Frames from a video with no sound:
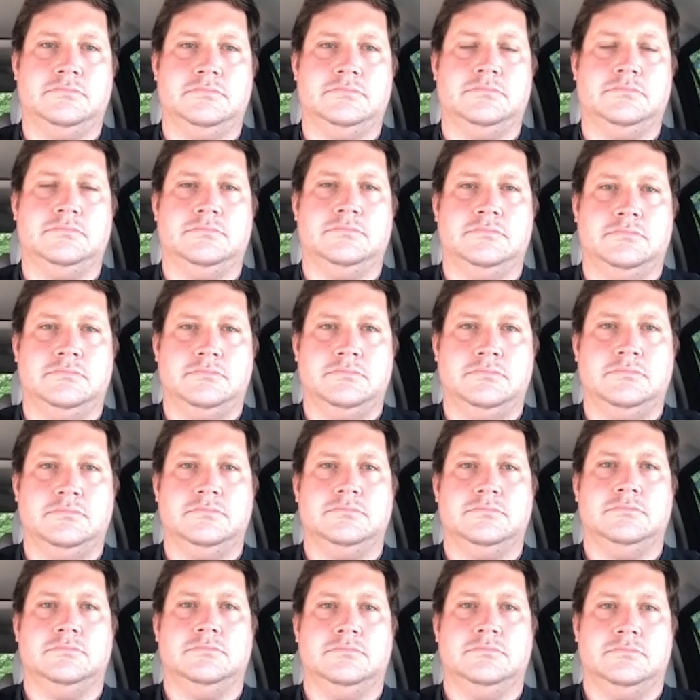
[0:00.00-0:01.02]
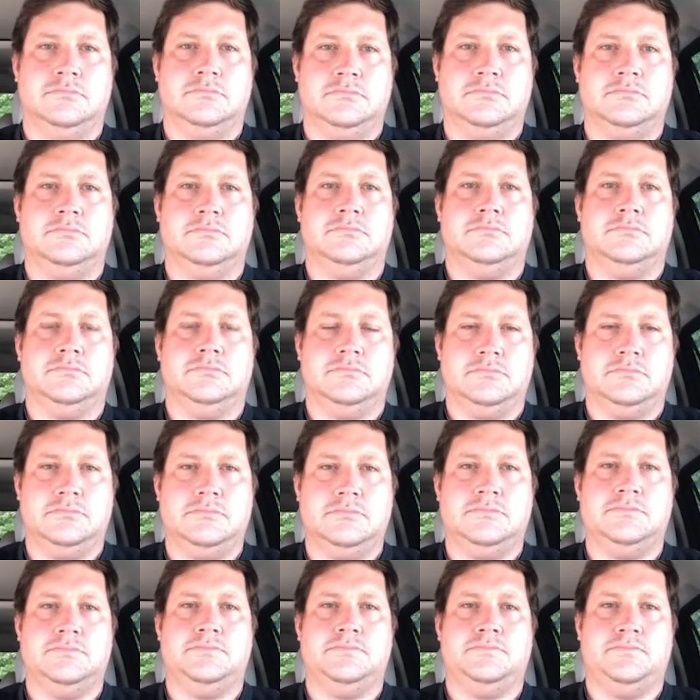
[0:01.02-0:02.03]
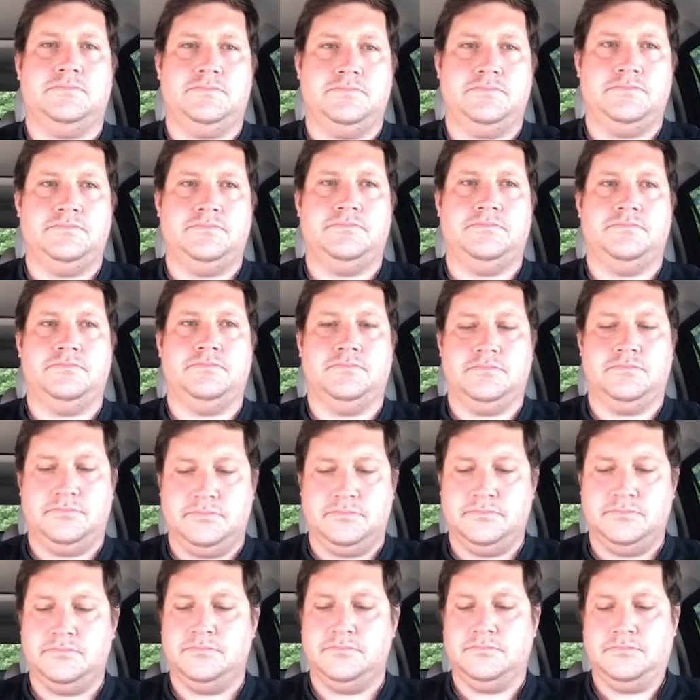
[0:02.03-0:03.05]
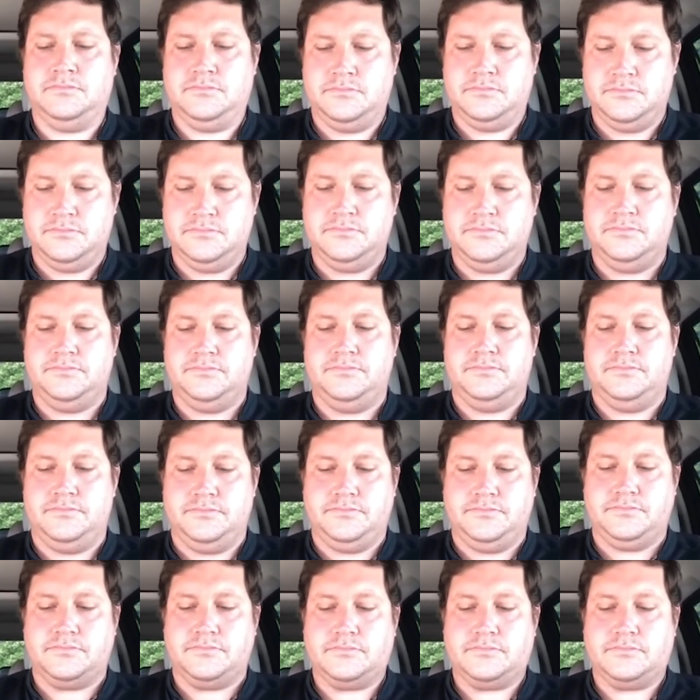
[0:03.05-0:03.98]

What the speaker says: (silent)